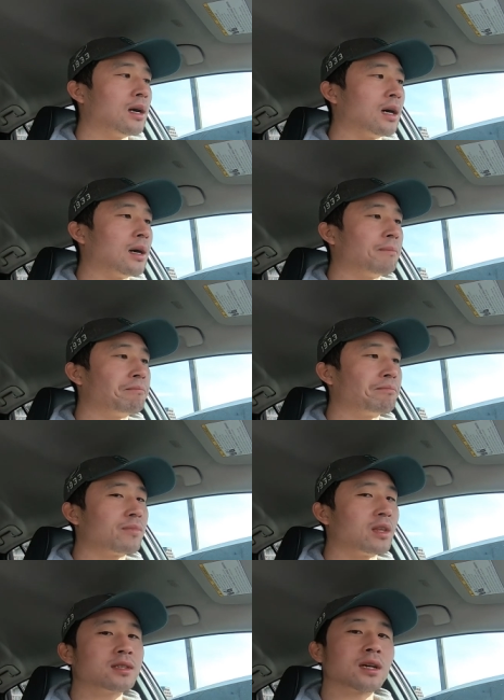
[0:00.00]

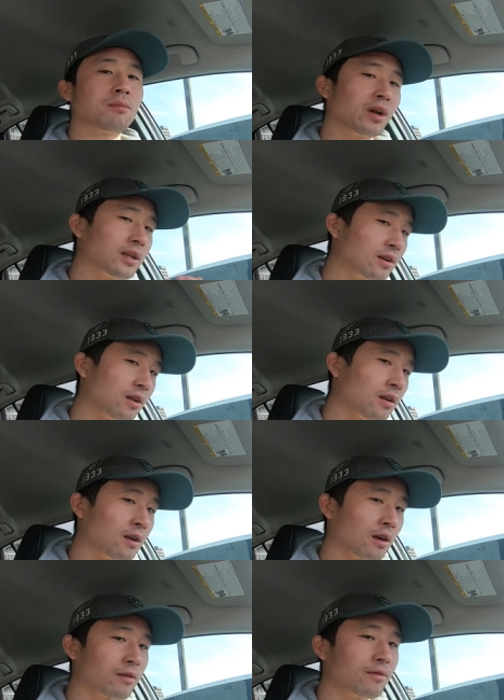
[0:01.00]
Things I'll break down in
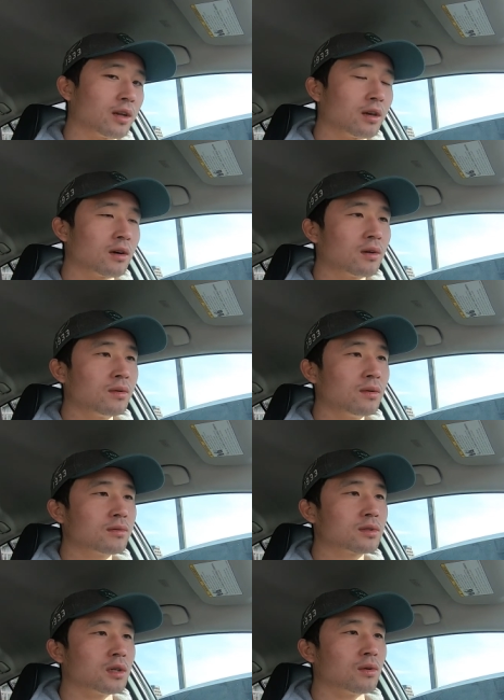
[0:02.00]
another video.
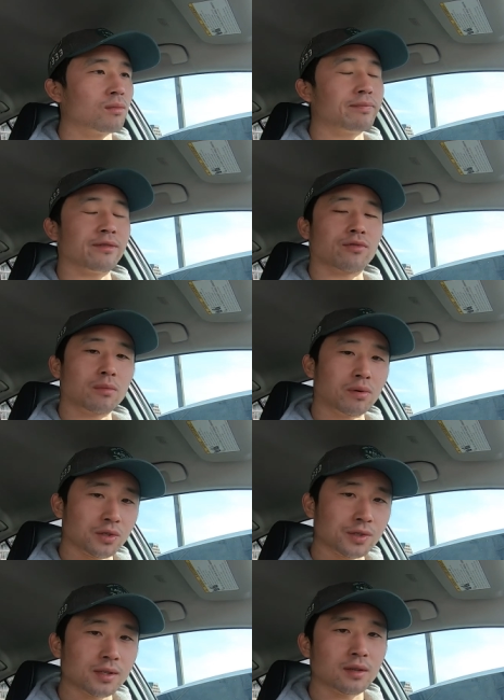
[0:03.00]
So before
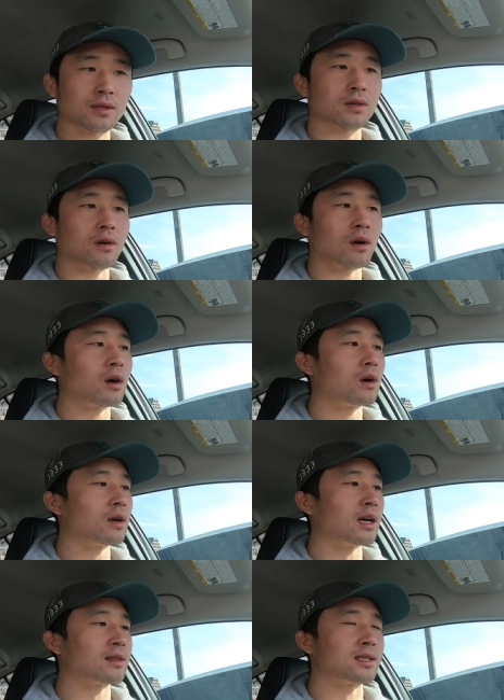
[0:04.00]
purchasing this
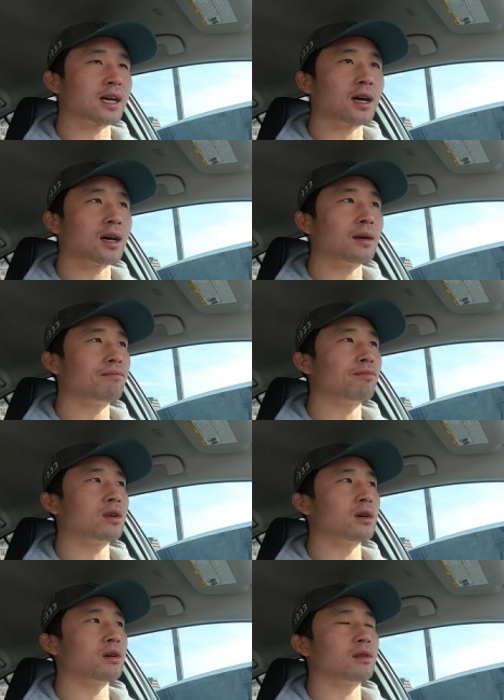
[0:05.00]
car, at the time,
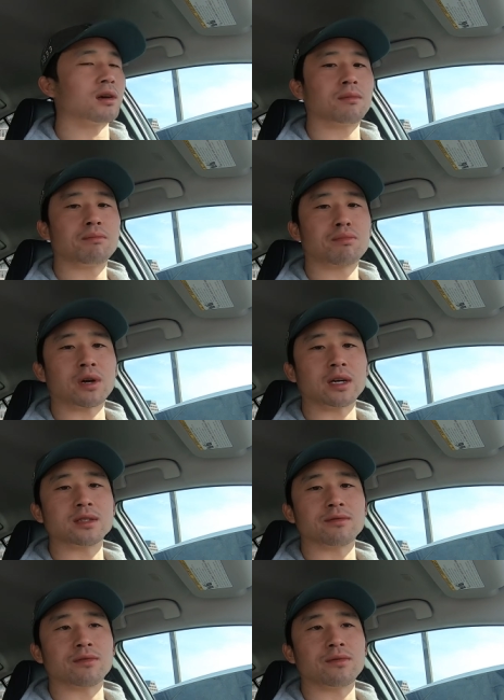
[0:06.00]
the
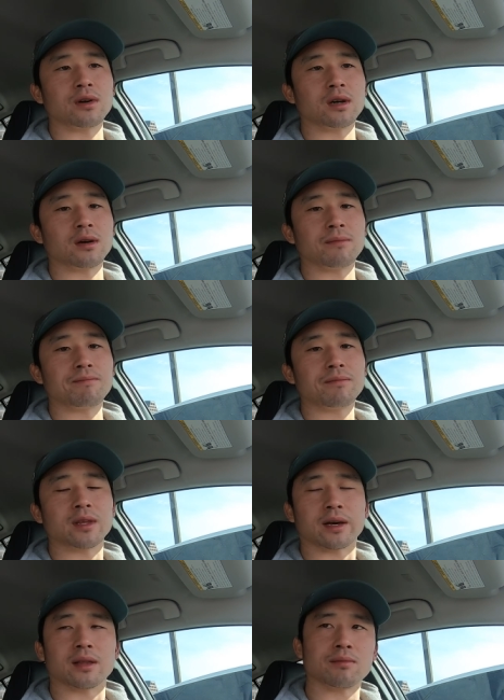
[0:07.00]
price of
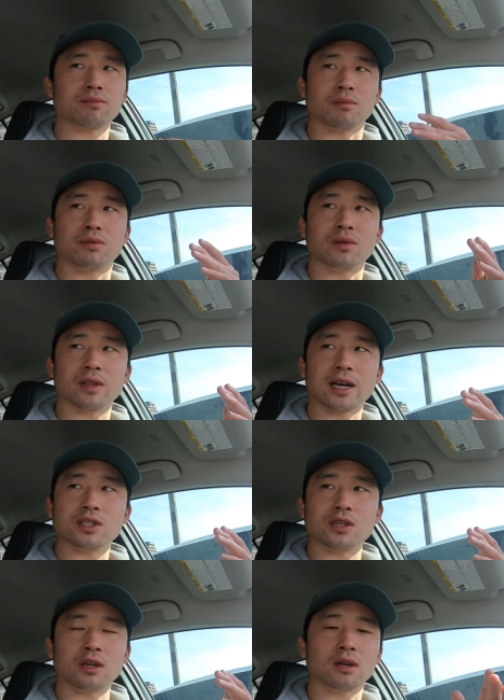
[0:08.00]
like the
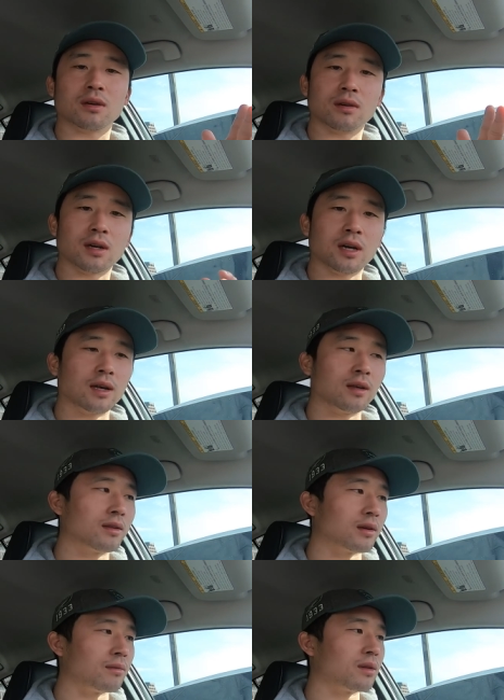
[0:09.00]
last year,
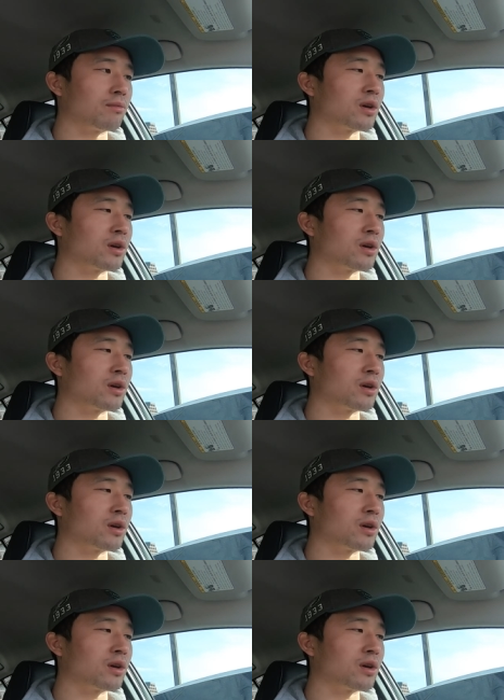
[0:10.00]
the